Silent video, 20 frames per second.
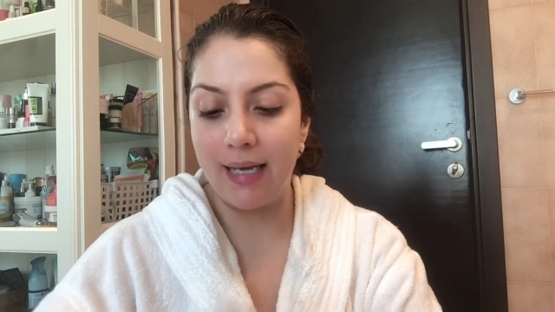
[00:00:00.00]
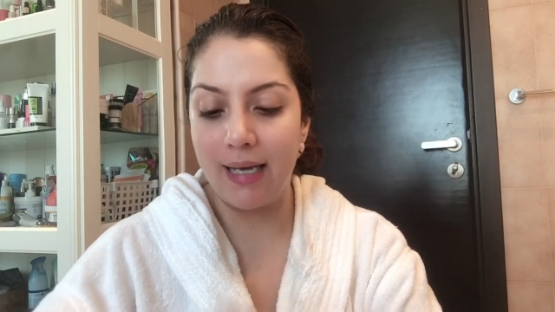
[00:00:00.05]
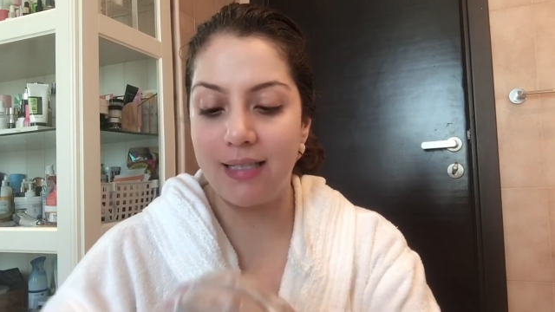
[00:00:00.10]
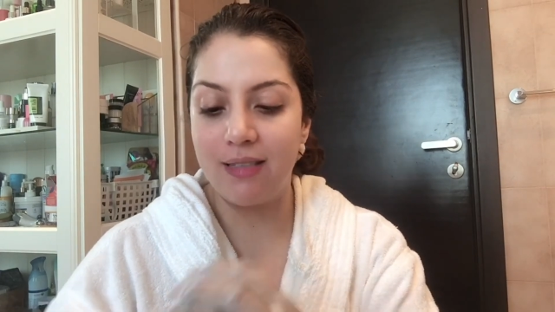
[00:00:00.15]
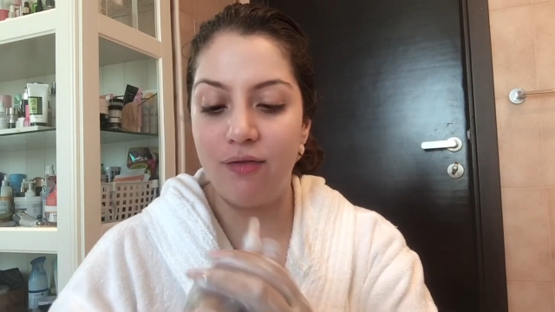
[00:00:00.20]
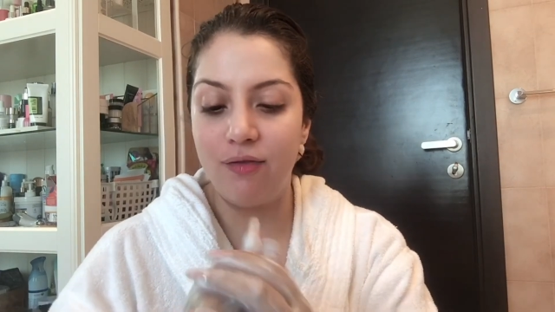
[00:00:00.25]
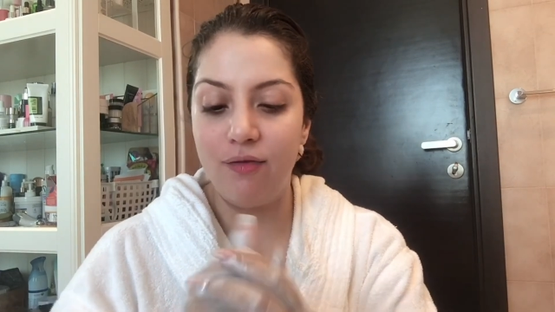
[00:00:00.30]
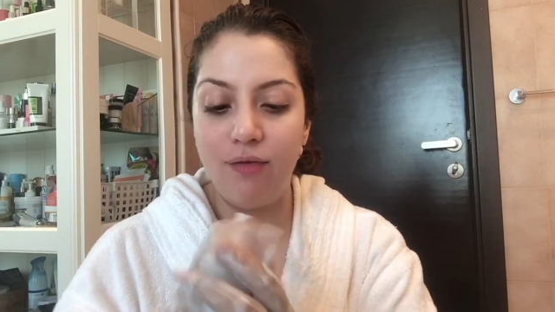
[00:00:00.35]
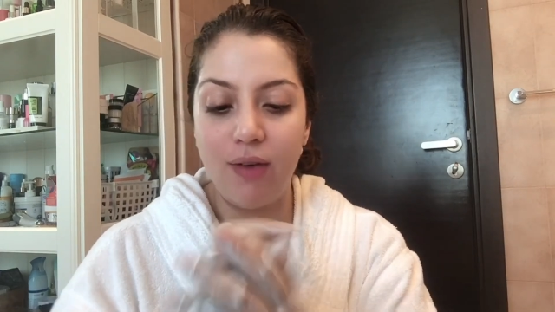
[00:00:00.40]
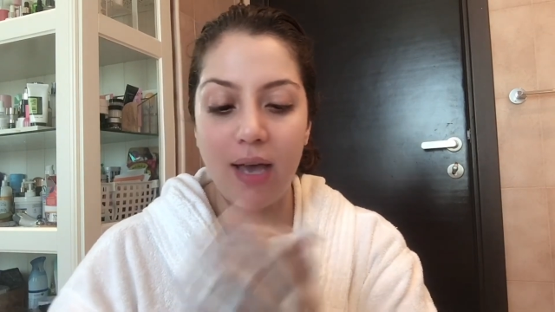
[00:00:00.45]

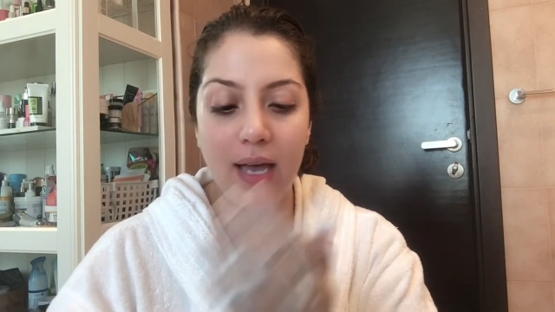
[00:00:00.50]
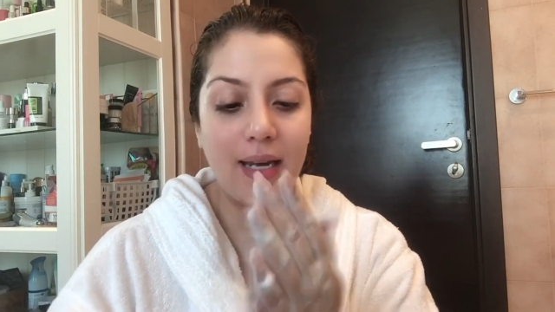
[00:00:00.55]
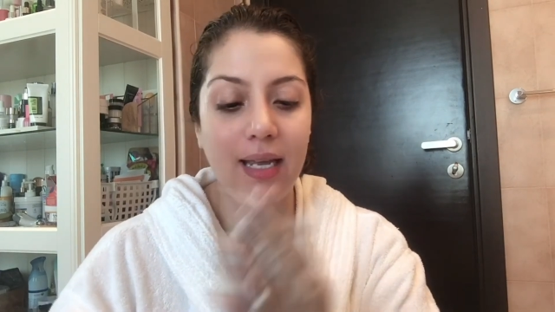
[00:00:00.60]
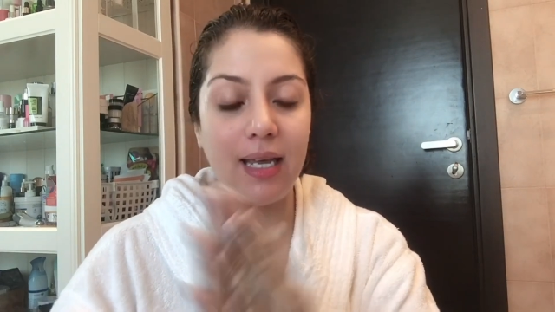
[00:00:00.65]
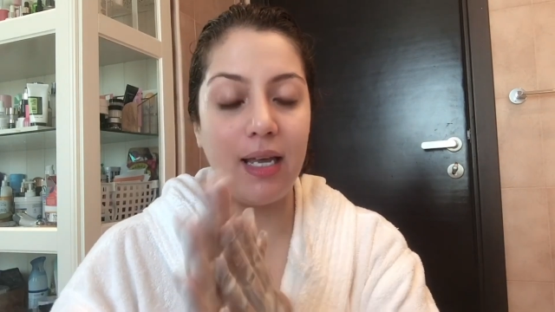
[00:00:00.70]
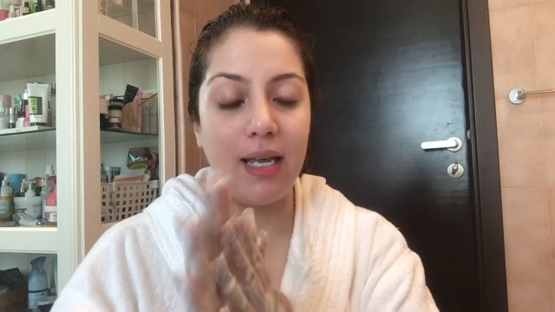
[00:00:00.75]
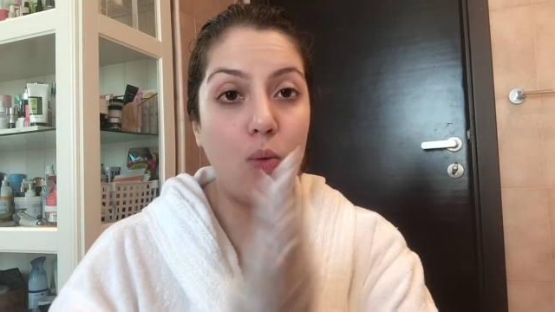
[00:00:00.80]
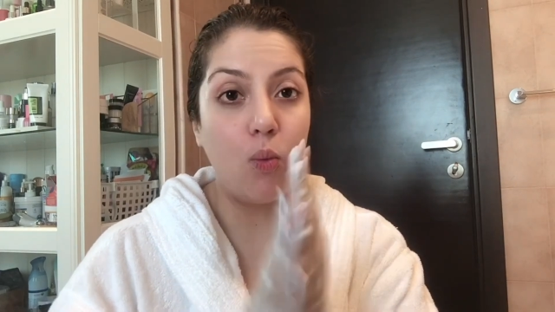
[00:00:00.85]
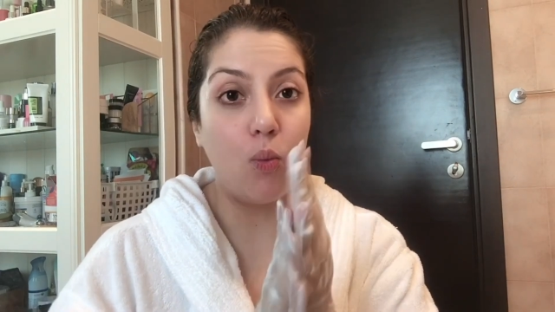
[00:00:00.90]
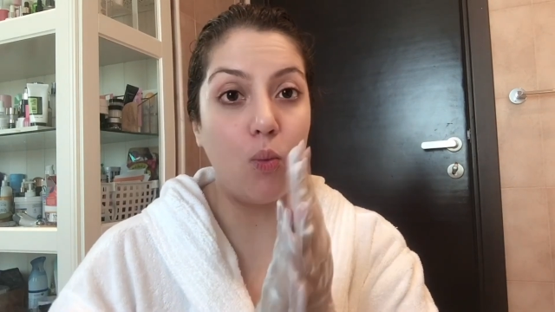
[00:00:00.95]
it's
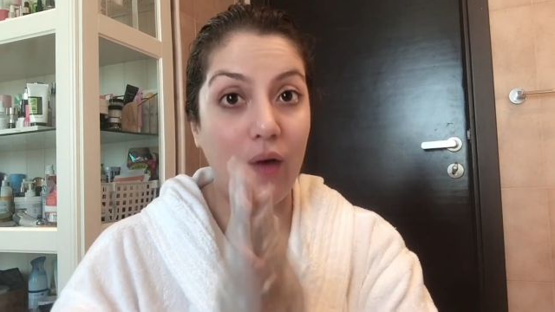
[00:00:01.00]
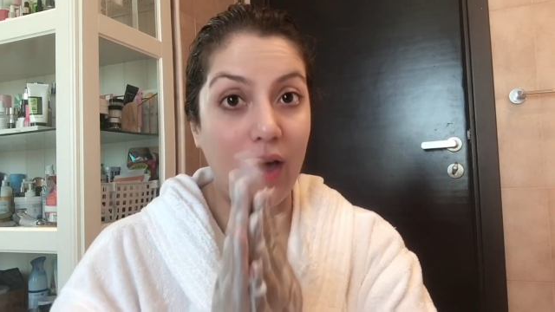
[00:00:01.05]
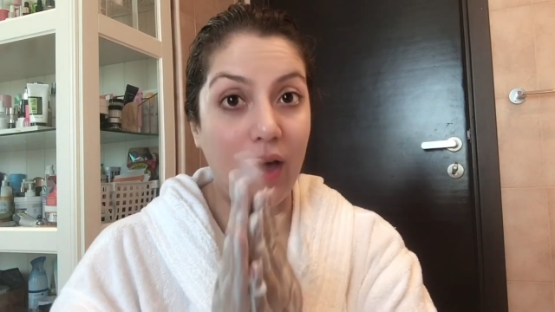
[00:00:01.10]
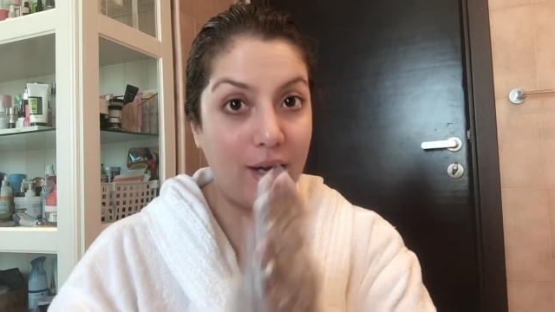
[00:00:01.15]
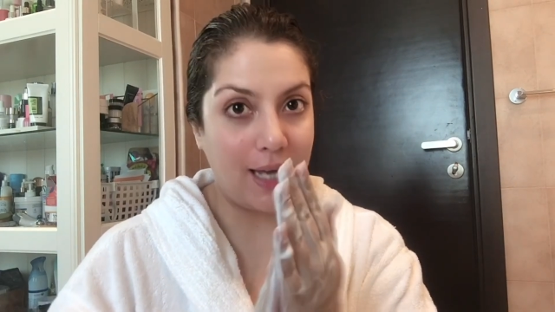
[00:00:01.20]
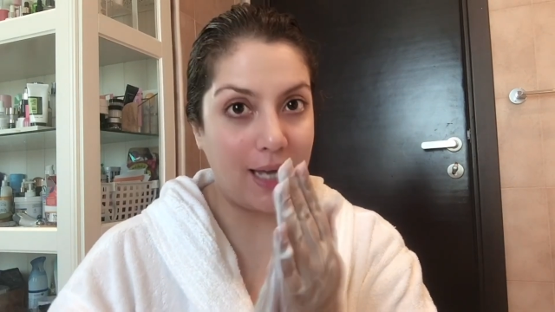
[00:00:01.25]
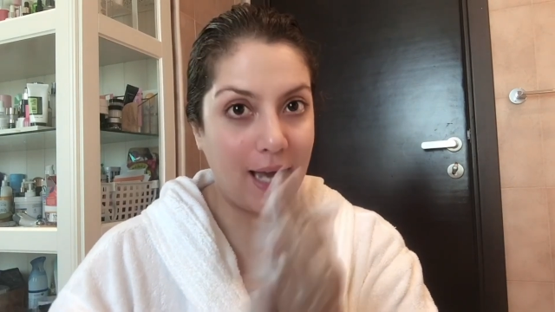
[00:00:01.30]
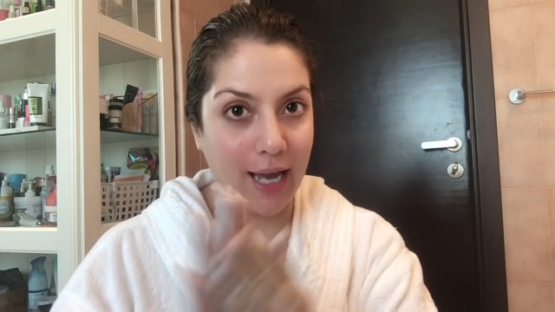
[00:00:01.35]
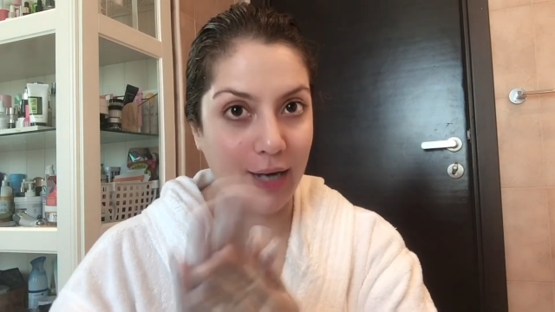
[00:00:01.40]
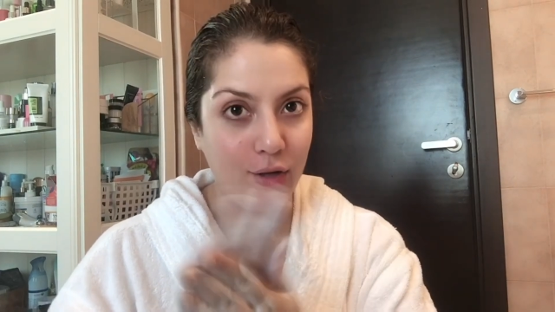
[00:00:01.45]
very
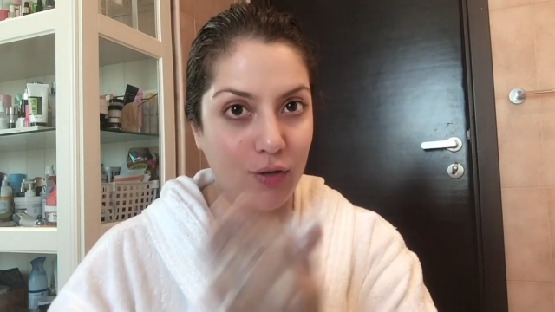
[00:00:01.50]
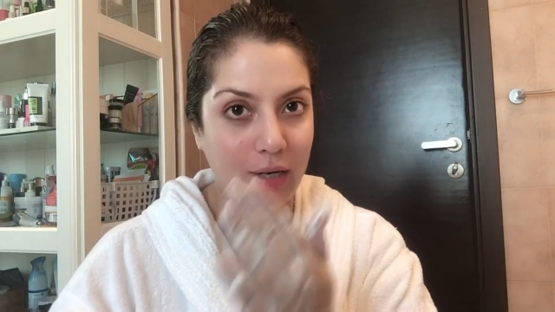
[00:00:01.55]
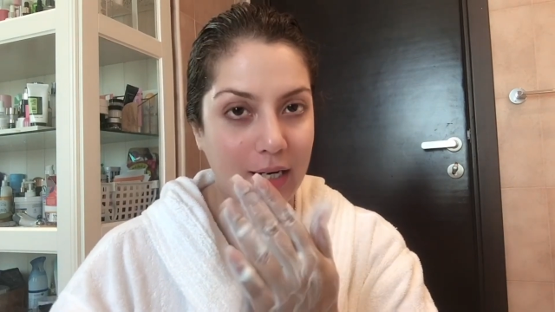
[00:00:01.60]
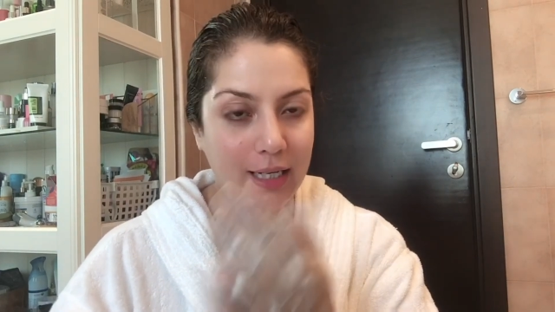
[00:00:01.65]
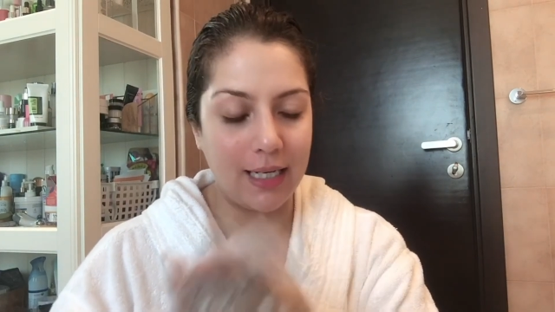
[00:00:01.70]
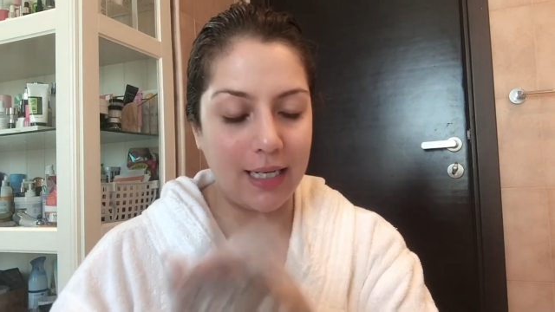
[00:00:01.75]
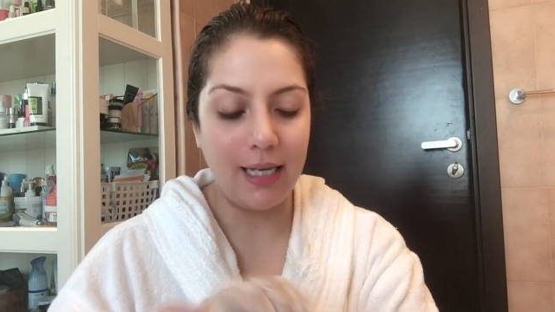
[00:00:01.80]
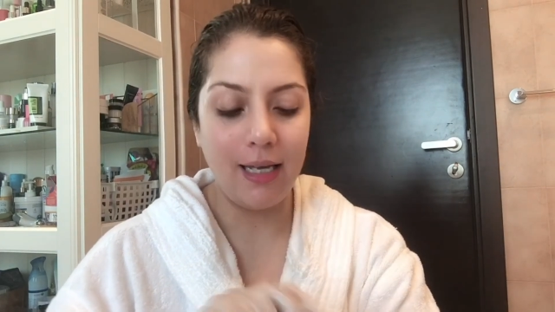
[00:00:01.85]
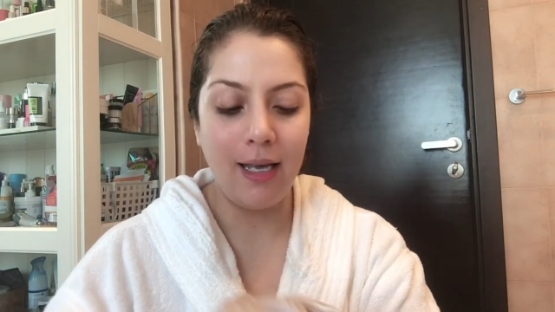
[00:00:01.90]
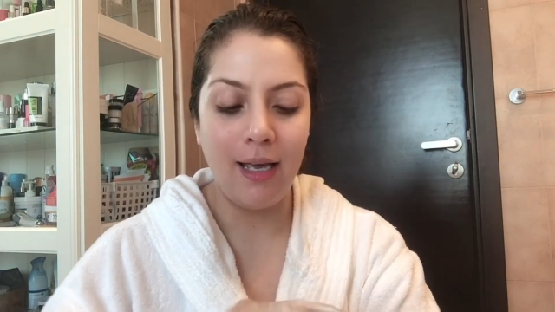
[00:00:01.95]

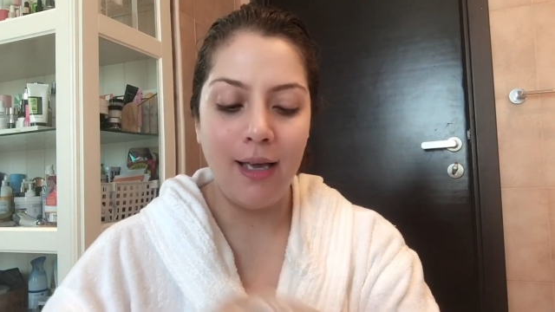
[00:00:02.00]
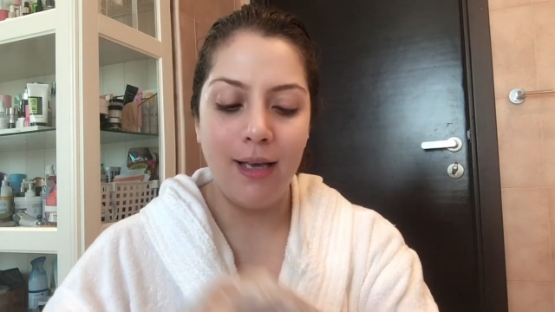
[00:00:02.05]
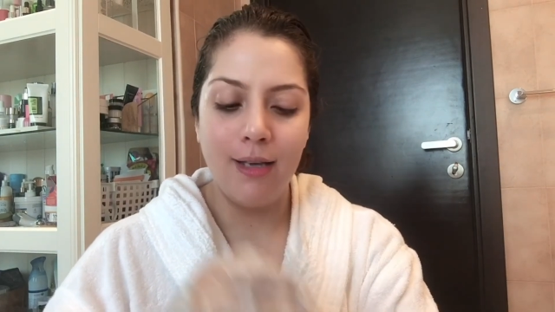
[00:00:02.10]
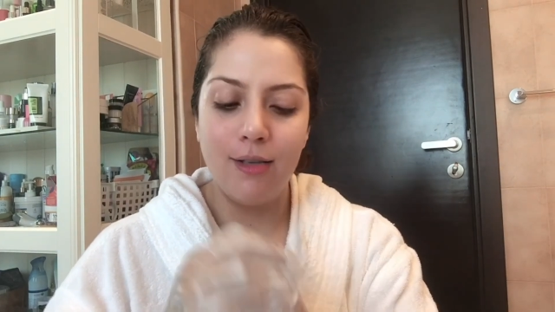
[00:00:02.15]
hydrating.